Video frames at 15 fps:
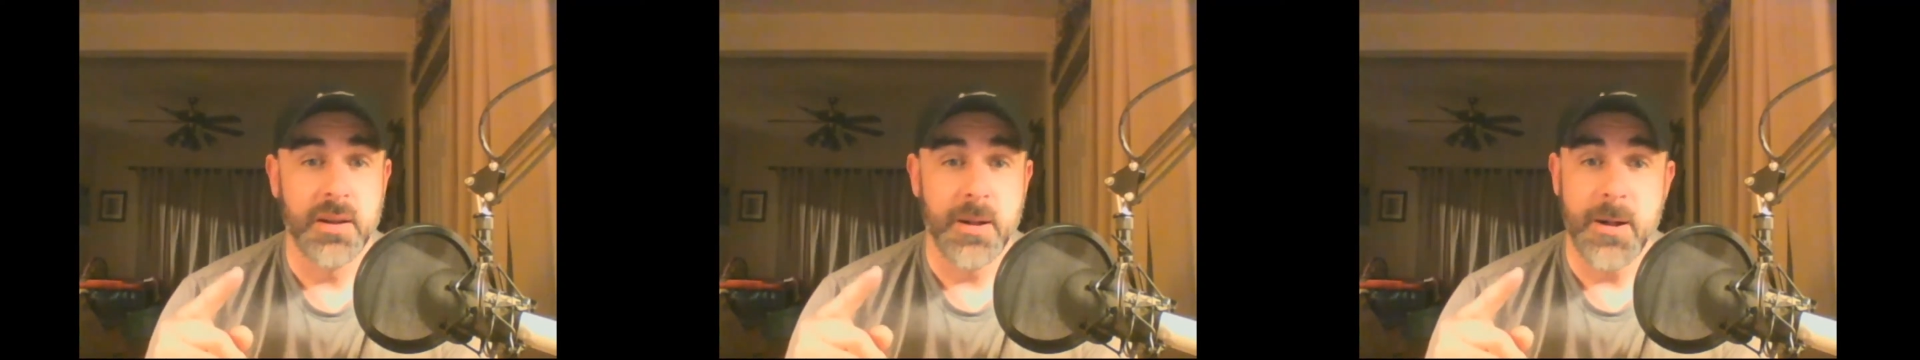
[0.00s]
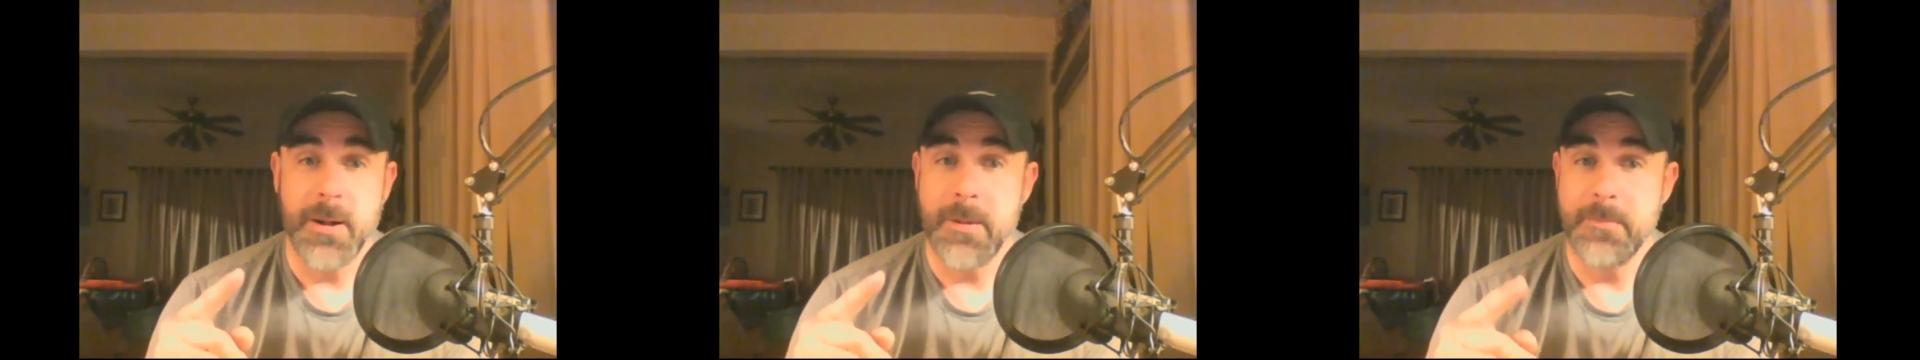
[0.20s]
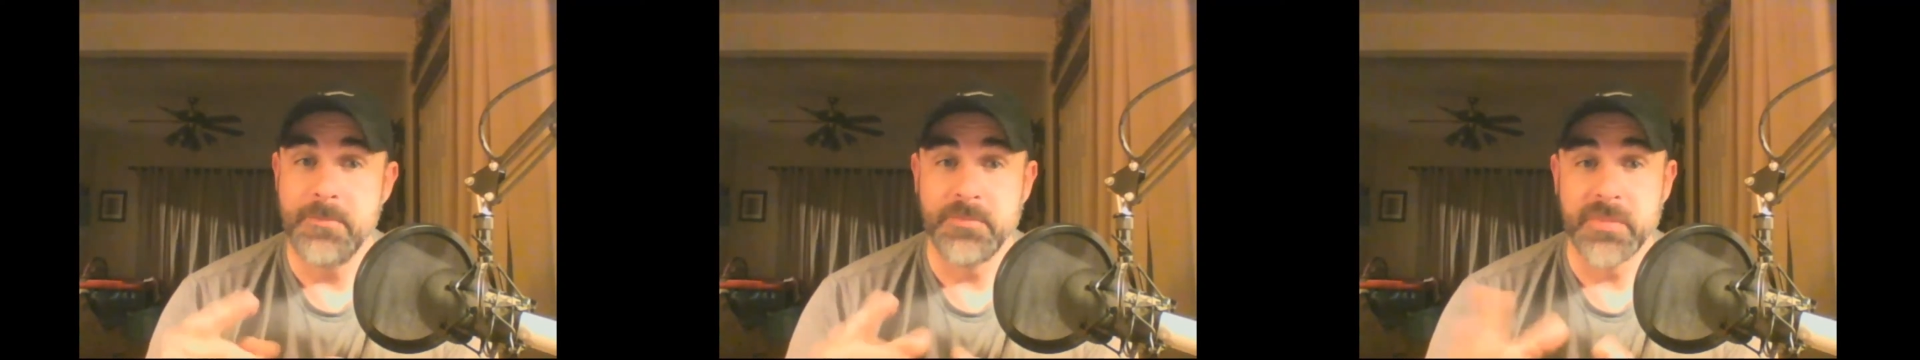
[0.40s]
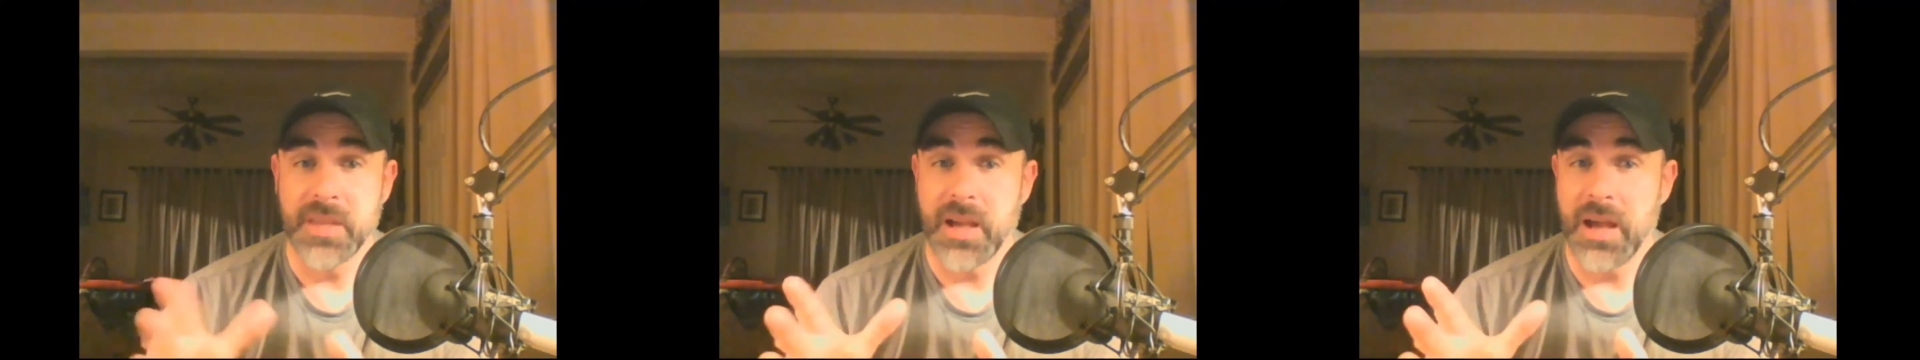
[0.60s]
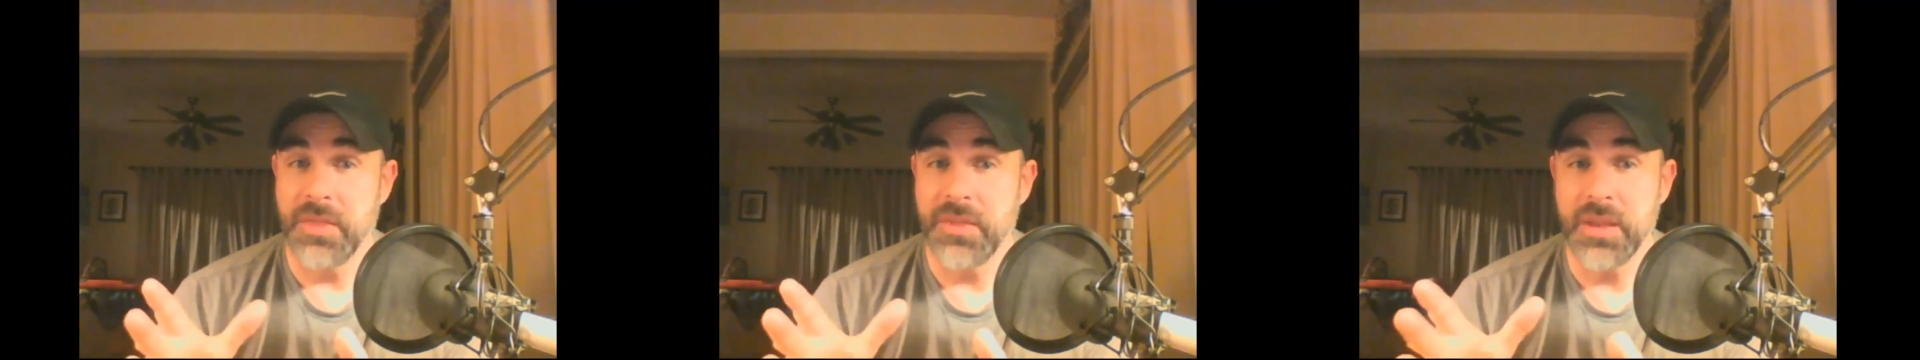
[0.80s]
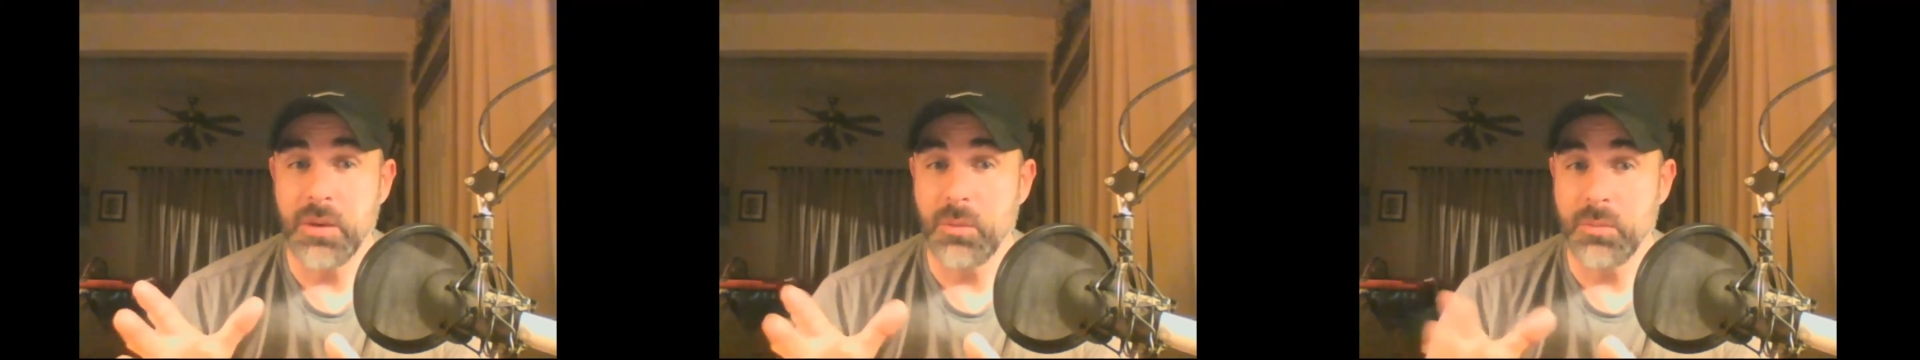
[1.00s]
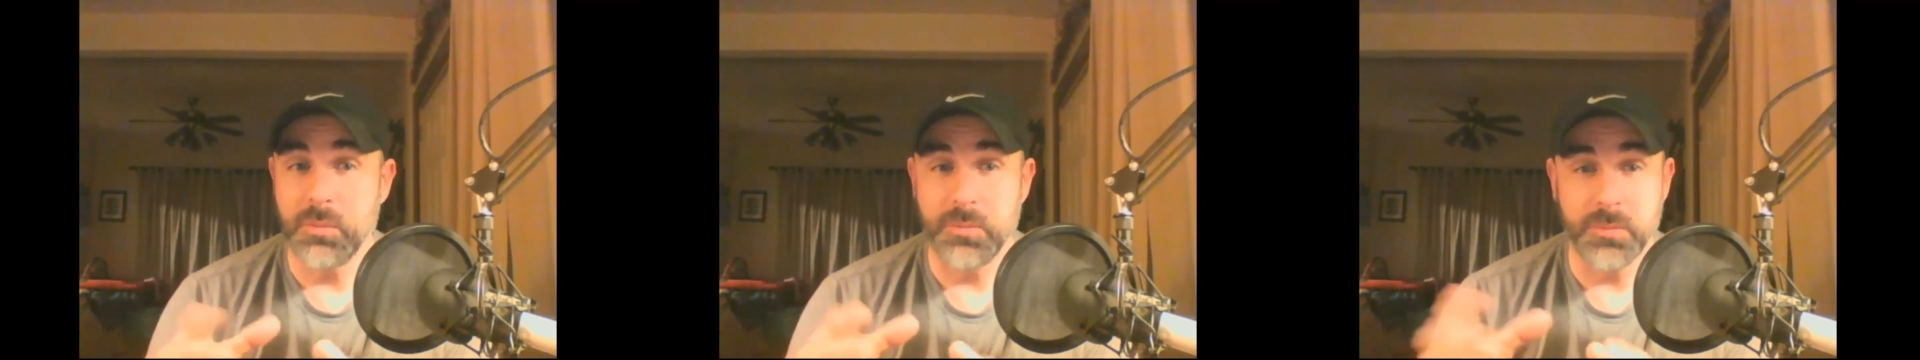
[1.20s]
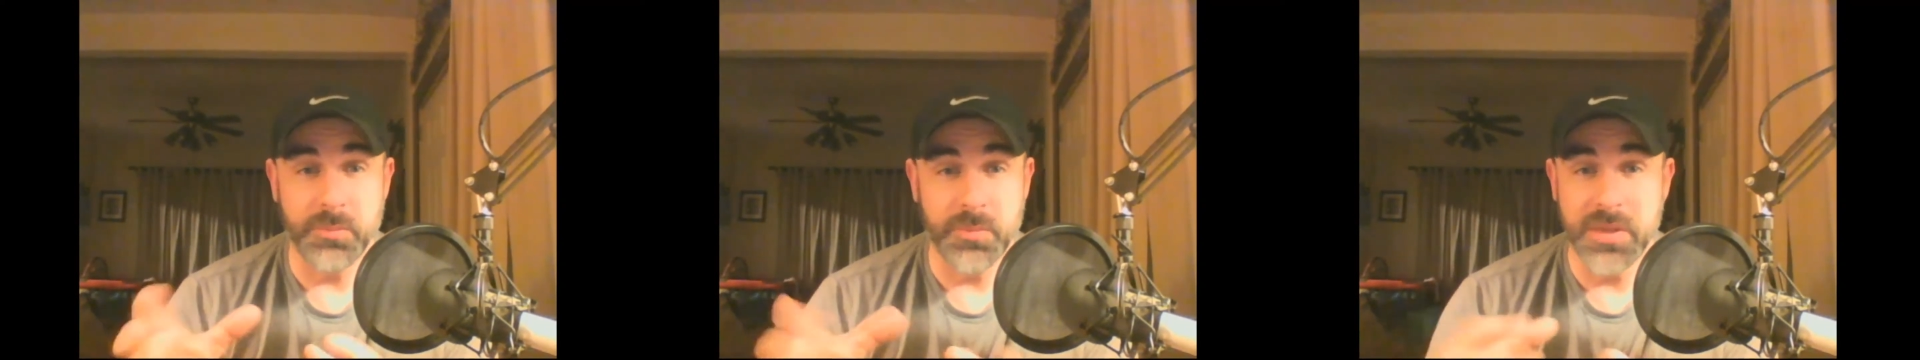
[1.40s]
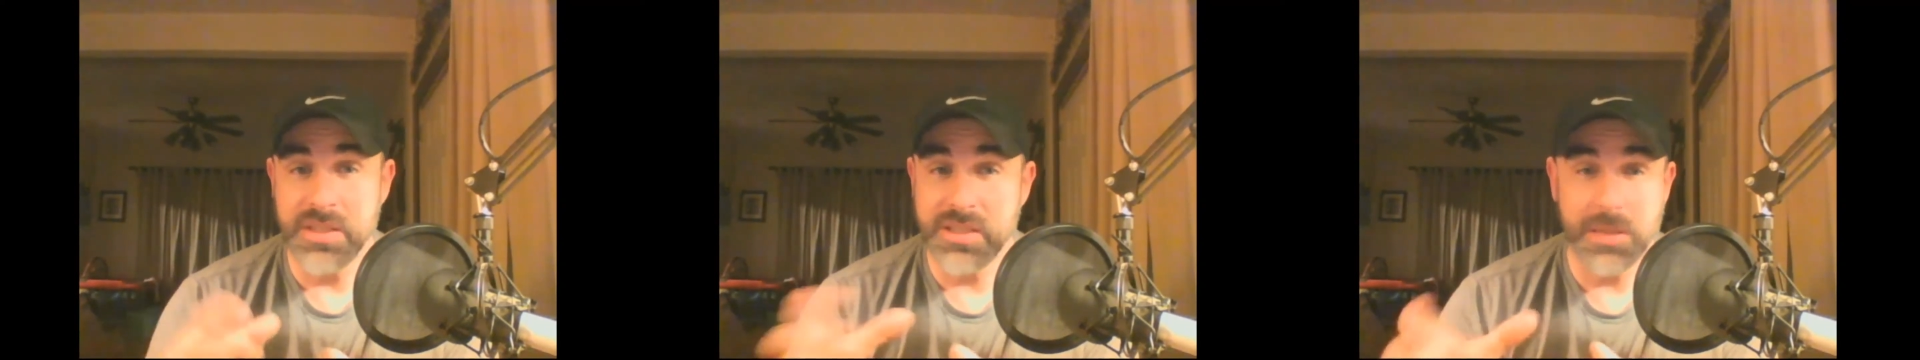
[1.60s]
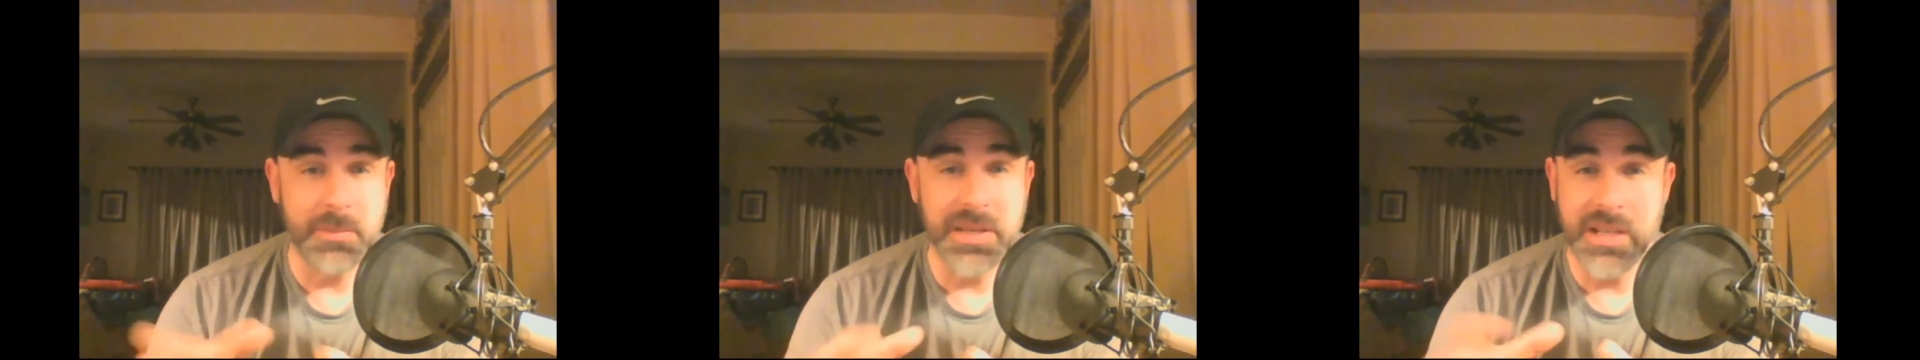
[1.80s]
I think
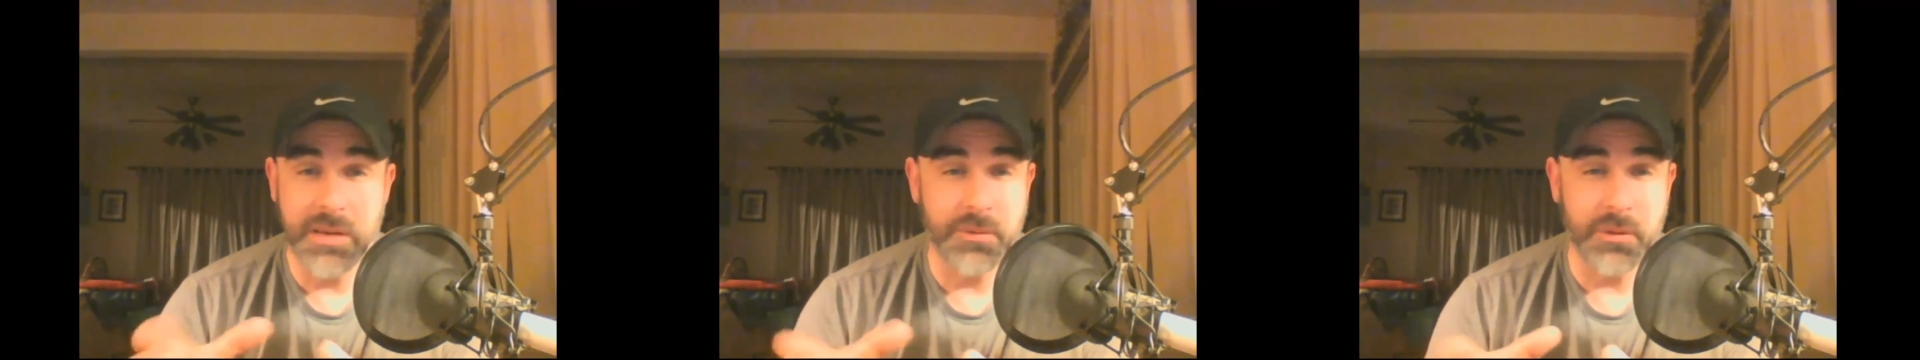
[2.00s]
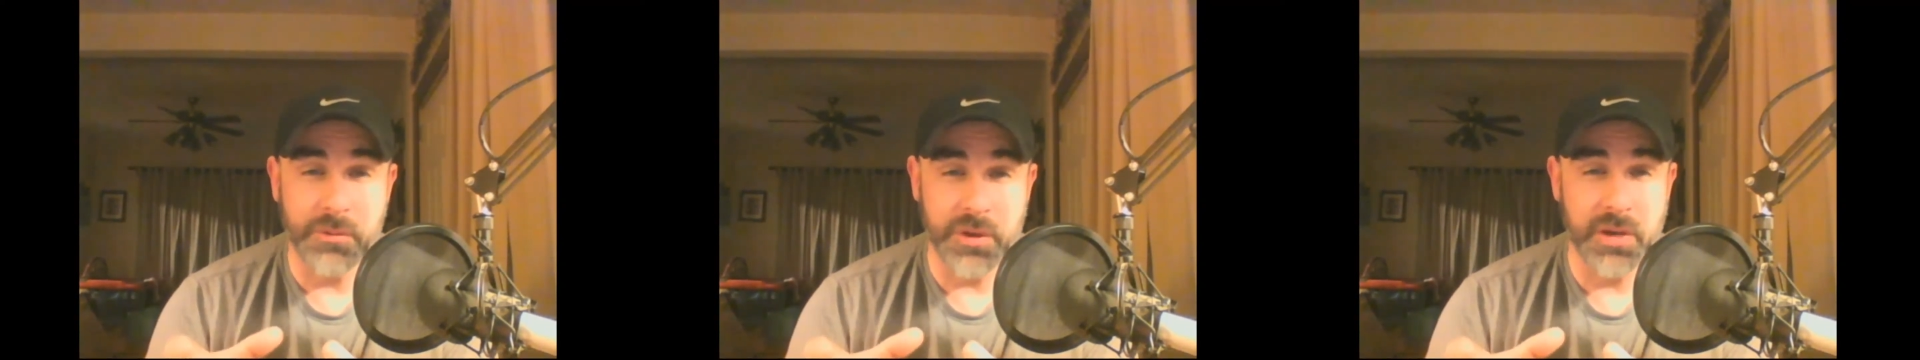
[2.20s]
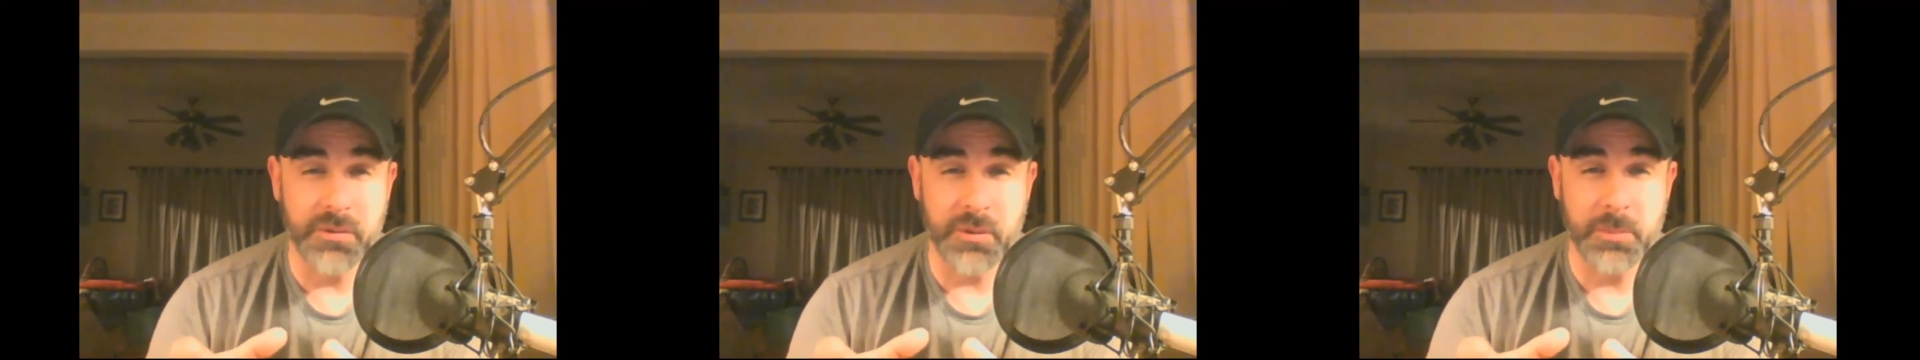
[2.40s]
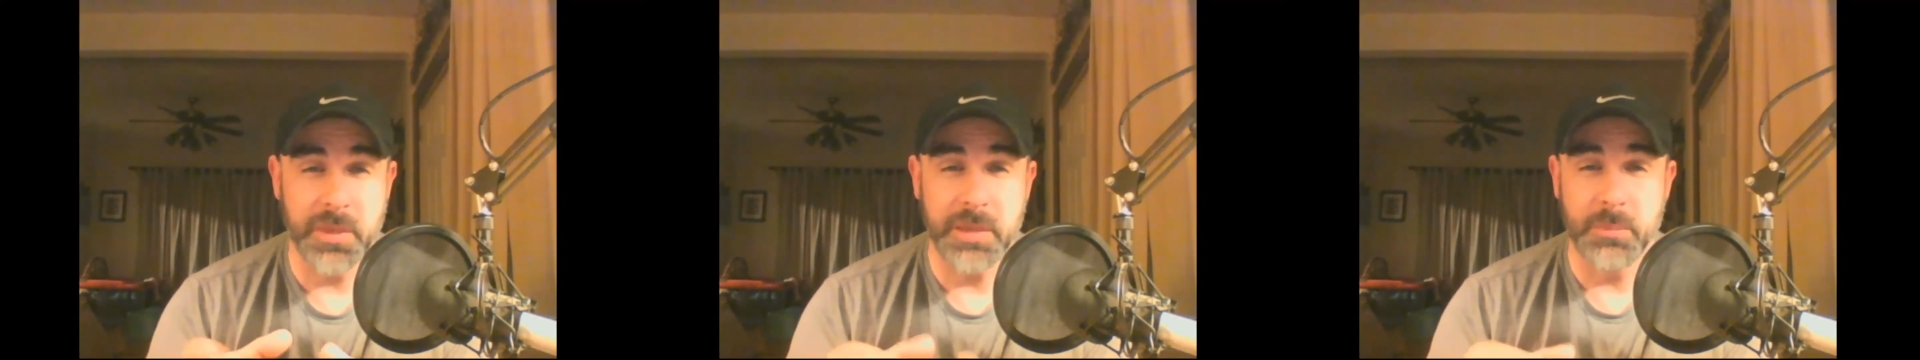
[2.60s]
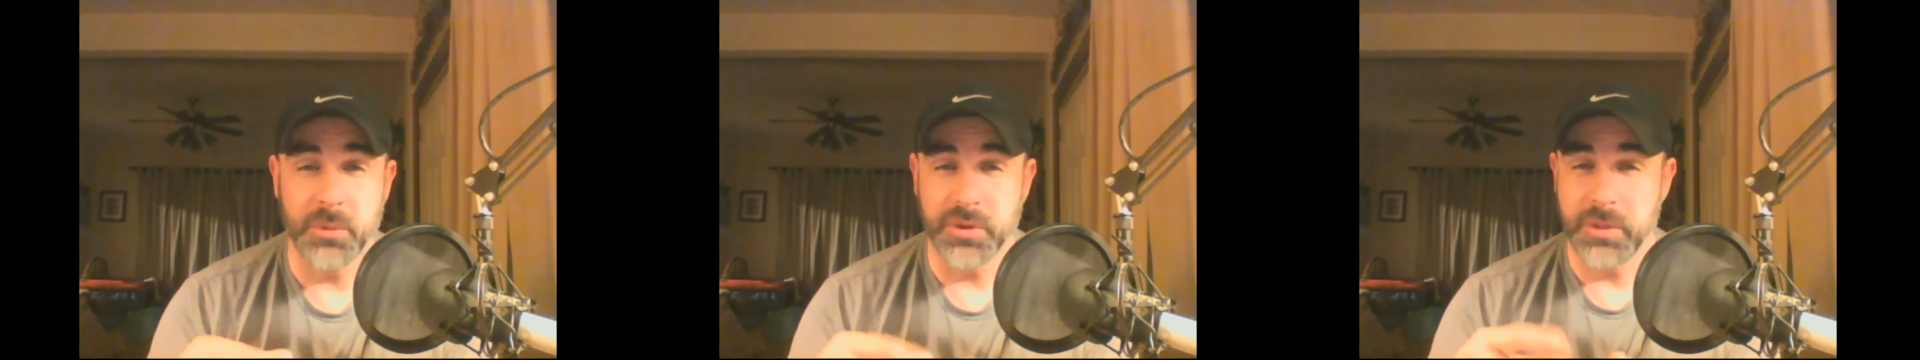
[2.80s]
this can be different for different people.